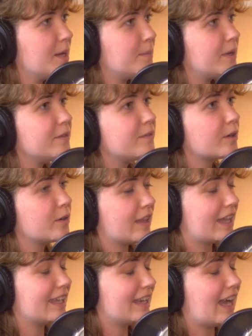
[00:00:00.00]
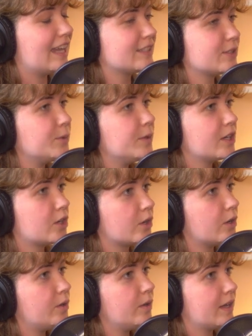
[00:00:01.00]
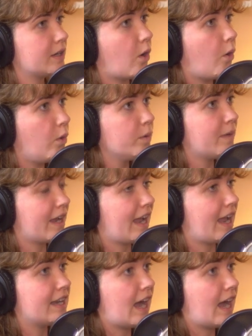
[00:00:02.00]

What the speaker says: But if like in high school when a girl like hold my hand,